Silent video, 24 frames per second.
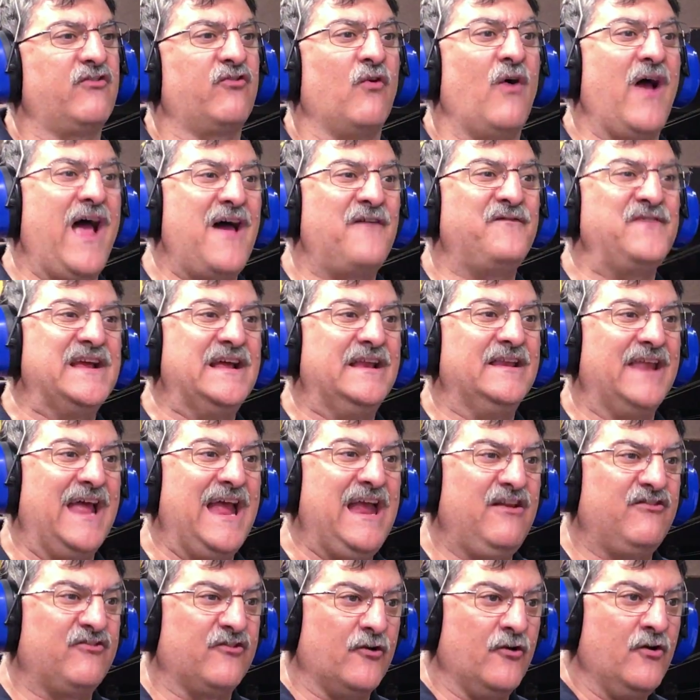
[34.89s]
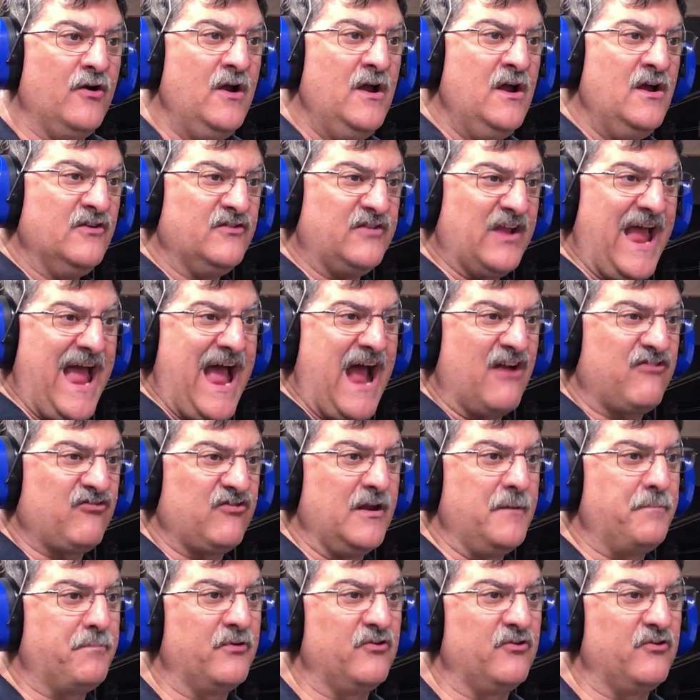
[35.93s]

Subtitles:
So having a laser to actually